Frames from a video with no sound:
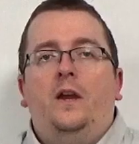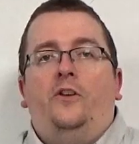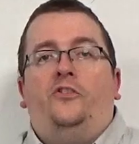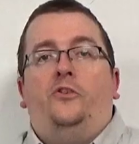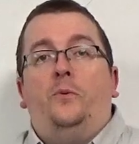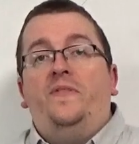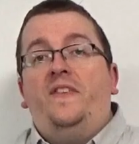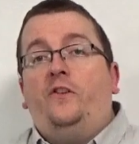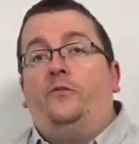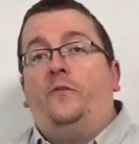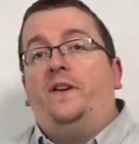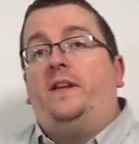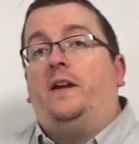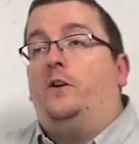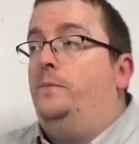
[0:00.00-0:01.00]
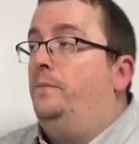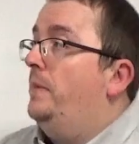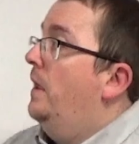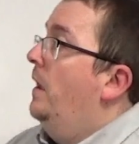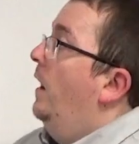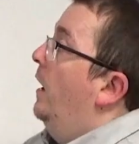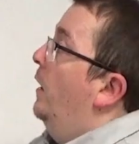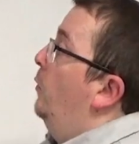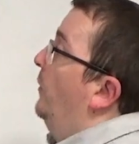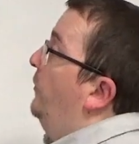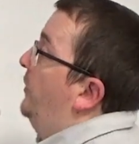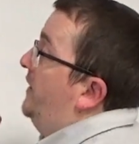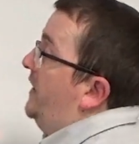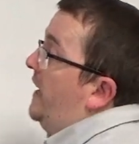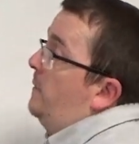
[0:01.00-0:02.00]
So in this video, I want
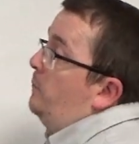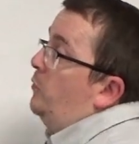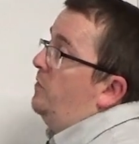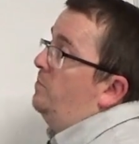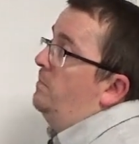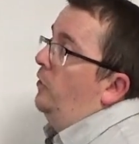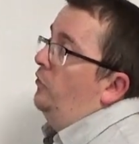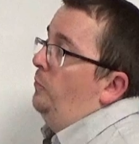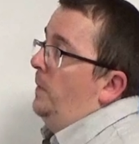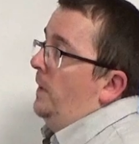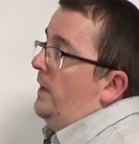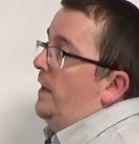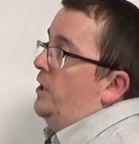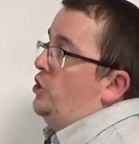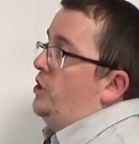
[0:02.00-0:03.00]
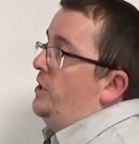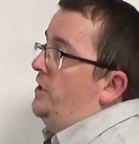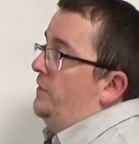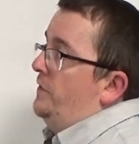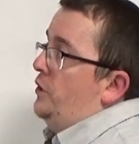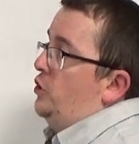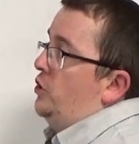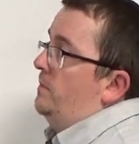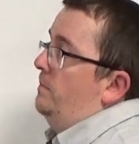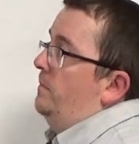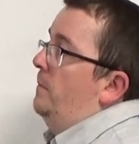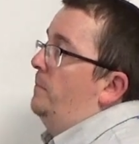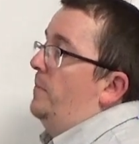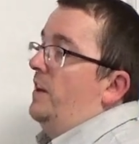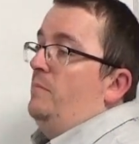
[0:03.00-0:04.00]
to keep with multiplication and
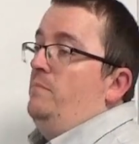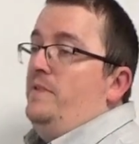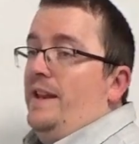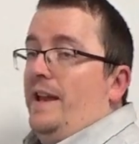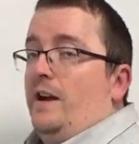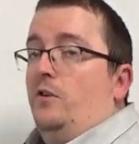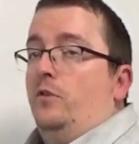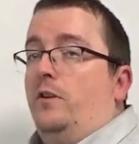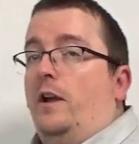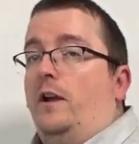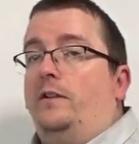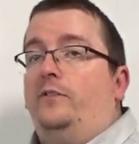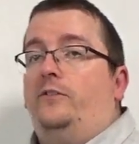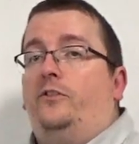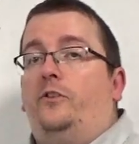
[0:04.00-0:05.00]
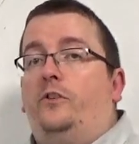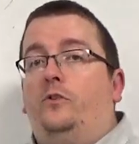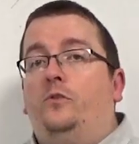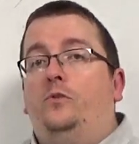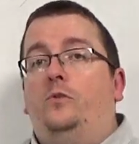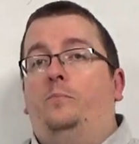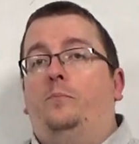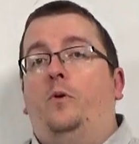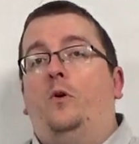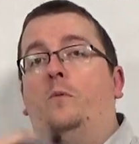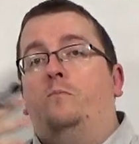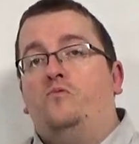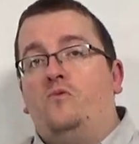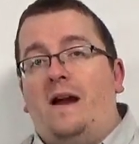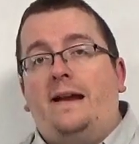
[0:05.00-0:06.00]
division, but I'm now going to
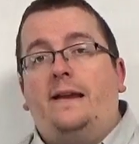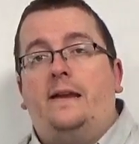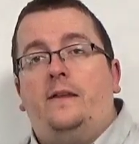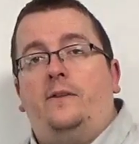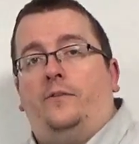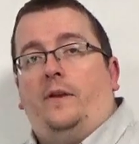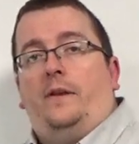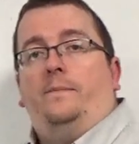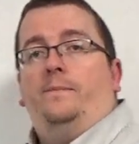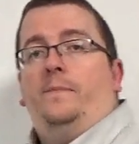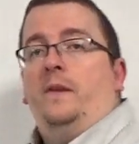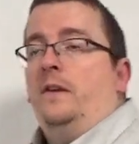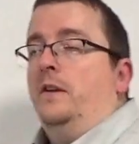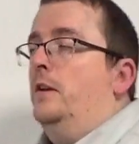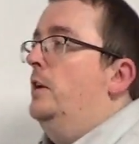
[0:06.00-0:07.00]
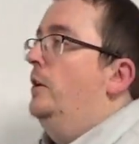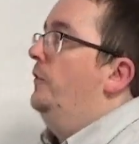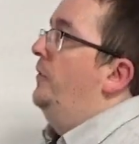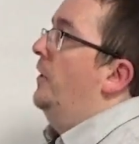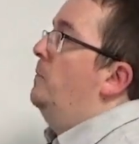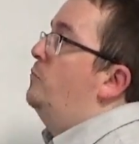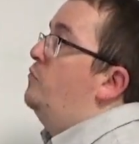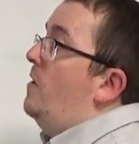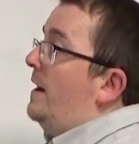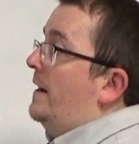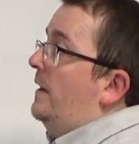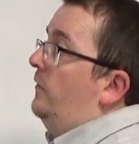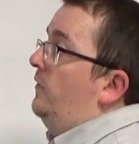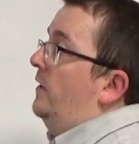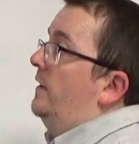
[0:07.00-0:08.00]
put brackets in. So
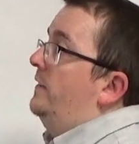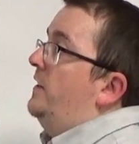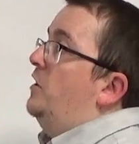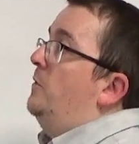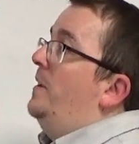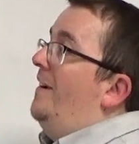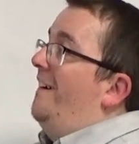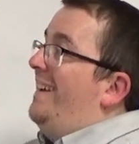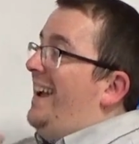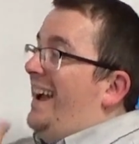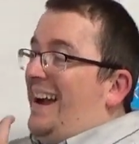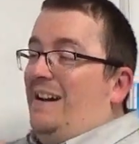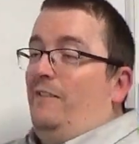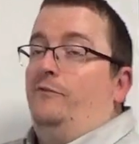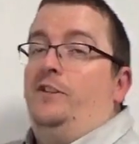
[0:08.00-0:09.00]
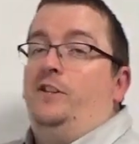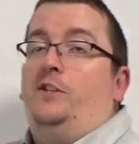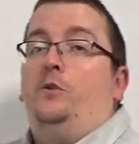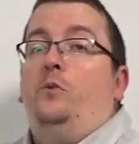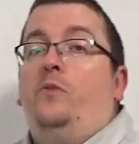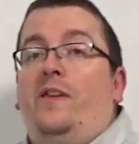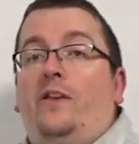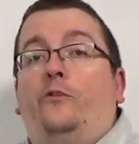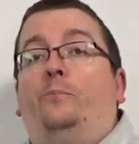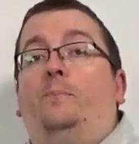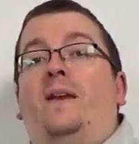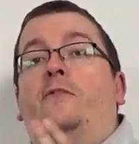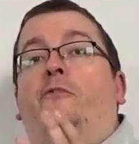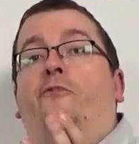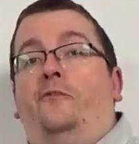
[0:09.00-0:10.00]
brackets are going to tell me I have to do this
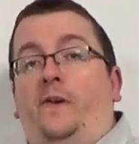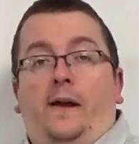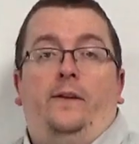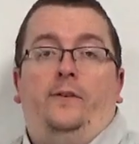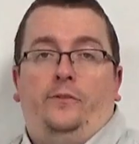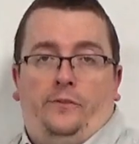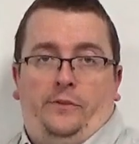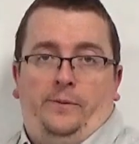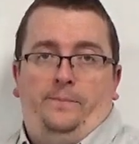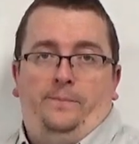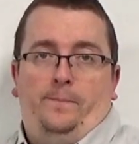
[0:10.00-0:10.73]
bit first.